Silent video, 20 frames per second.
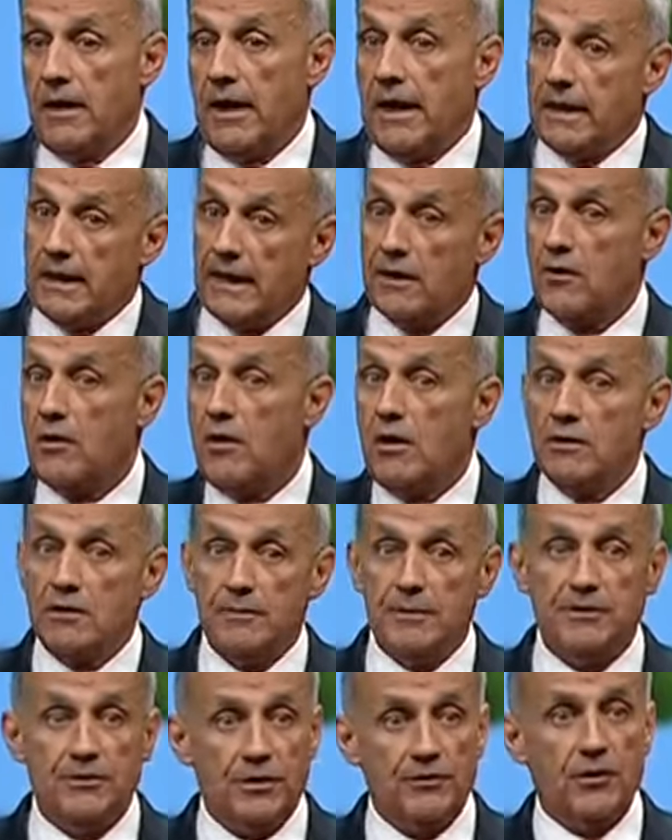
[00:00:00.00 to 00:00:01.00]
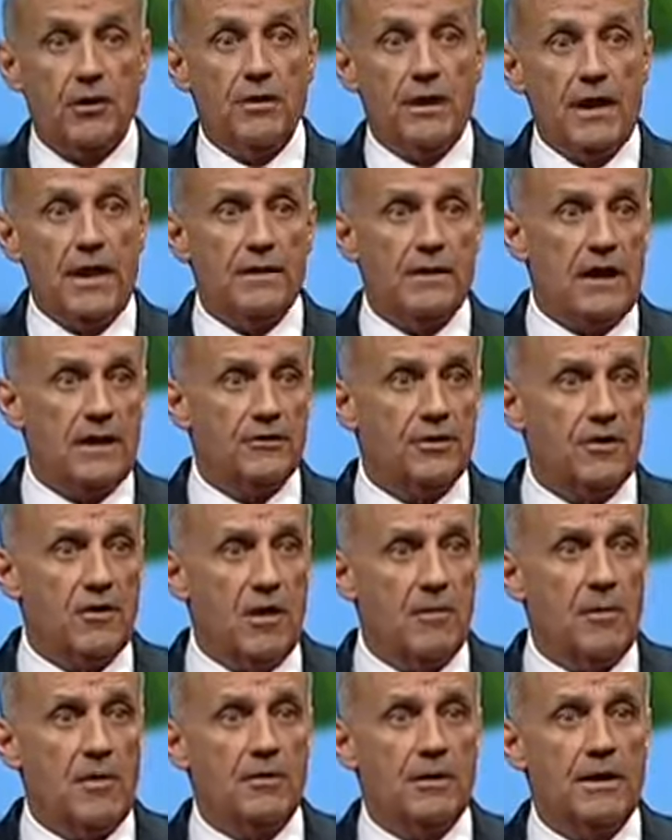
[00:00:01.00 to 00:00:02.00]
And I called him. He says, Oh, yeah, Dr.
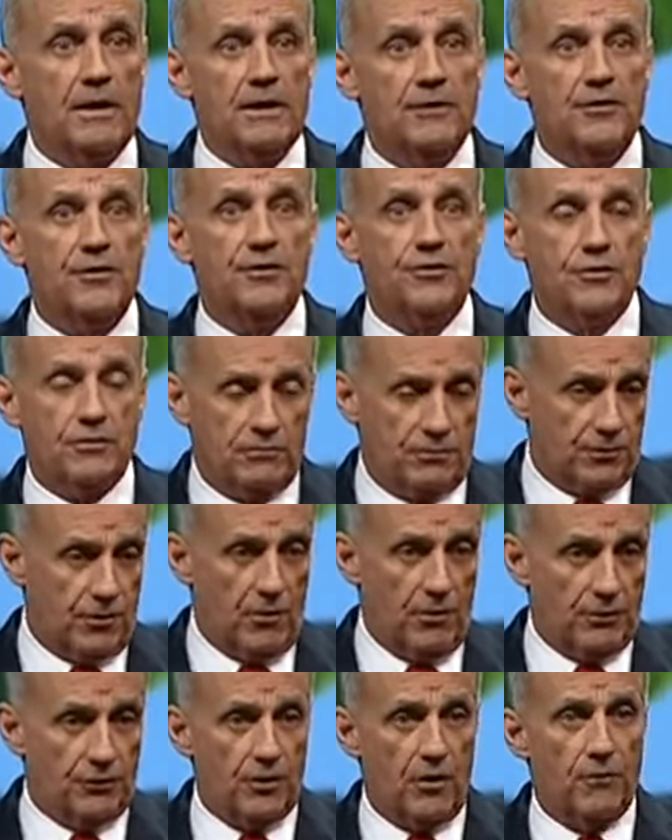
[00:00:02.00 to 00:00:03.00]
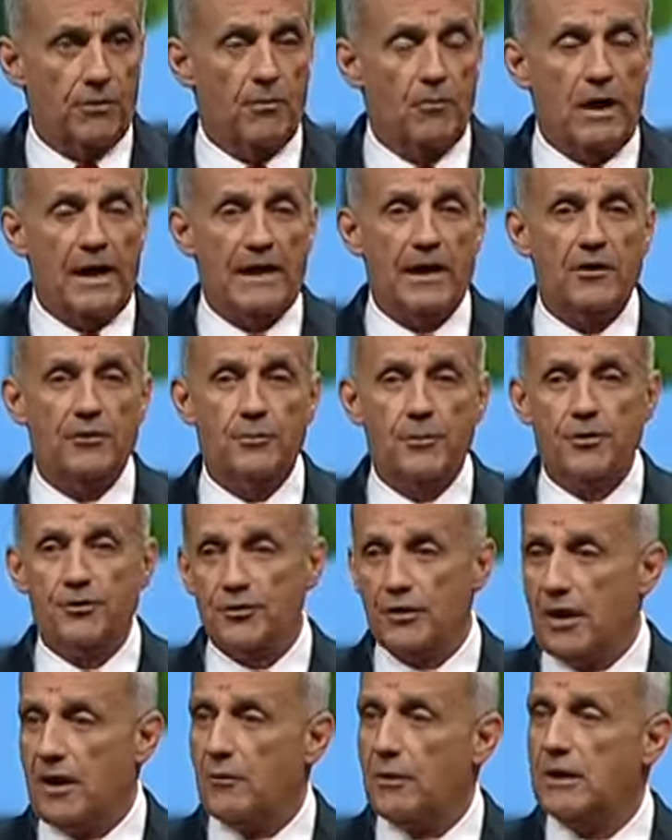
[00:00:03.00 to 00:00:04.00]
Carmona, this is so and so from White House
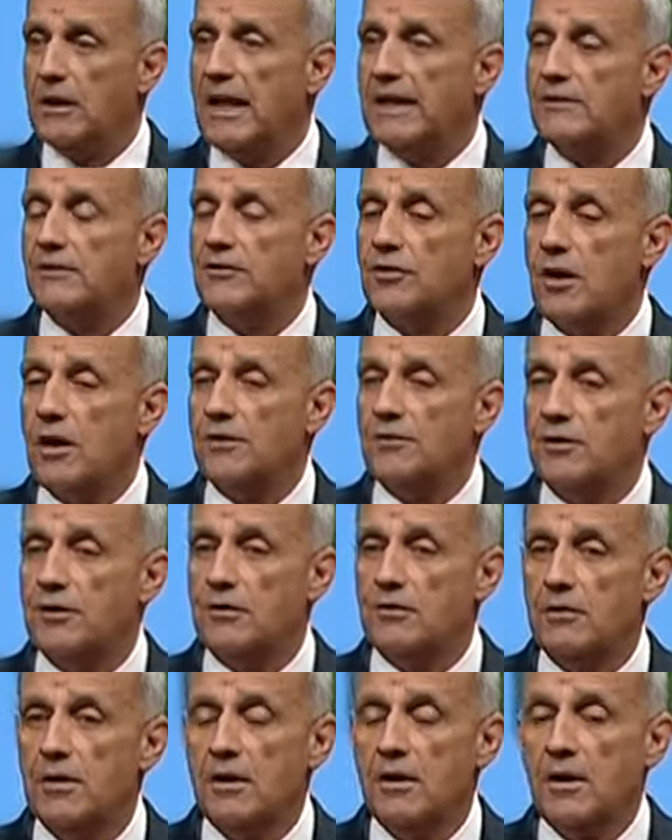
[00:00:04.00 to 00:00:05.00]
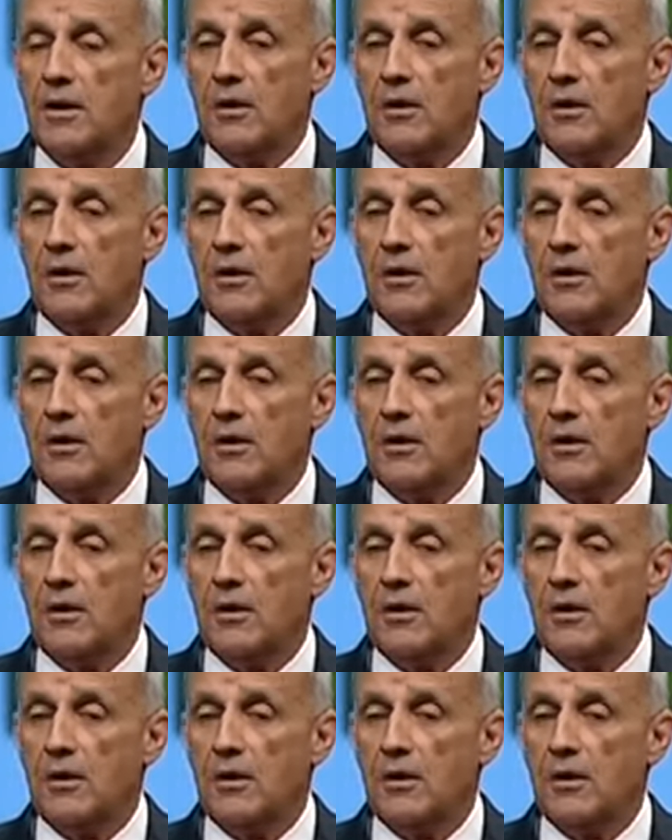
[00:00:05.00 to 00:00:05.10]
personnel. We'd like to talk to you.